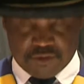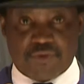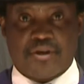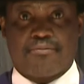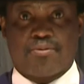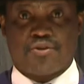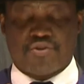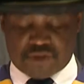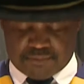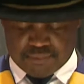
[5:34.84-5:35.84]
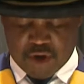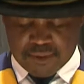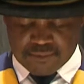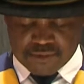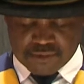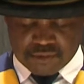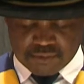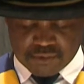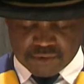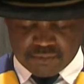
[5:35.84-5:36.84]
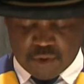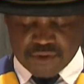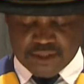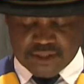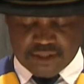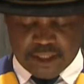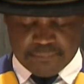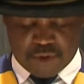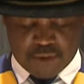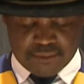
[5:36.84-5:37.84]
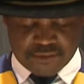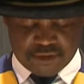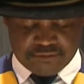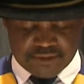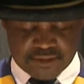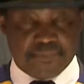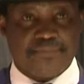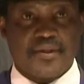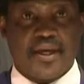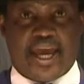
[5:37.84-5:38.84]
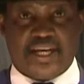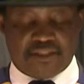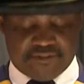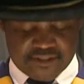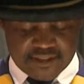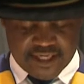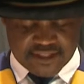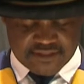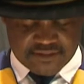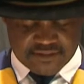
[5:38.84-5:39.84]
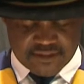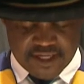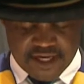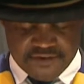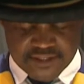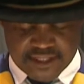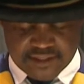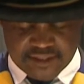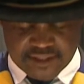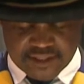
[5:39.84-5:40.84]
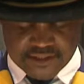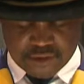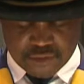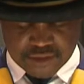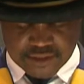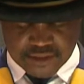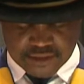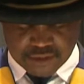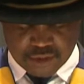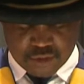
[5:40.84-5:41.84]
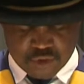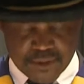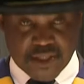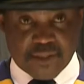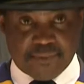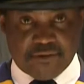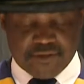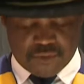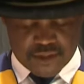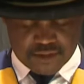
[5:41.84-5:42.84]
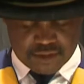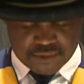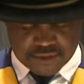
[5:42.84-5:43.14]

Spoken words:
We have produced problem posers and problem solvers, activists and artists, critical thinkers and thought leaders who punch above their weight in the